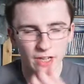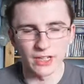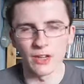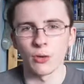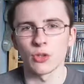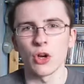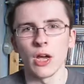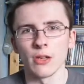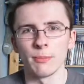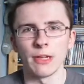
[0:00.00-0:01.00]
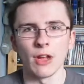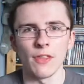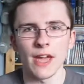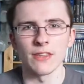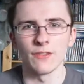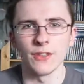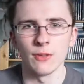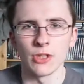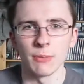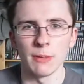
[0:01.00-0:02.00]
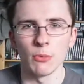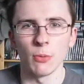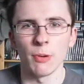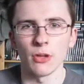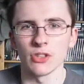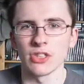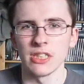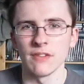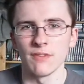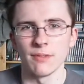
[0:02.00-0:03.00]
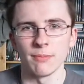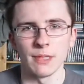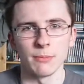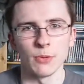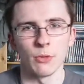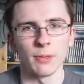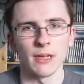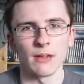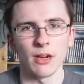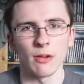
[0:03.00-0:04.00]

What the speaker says: You know, I'll try and be like that in the future, be more positive and be more bit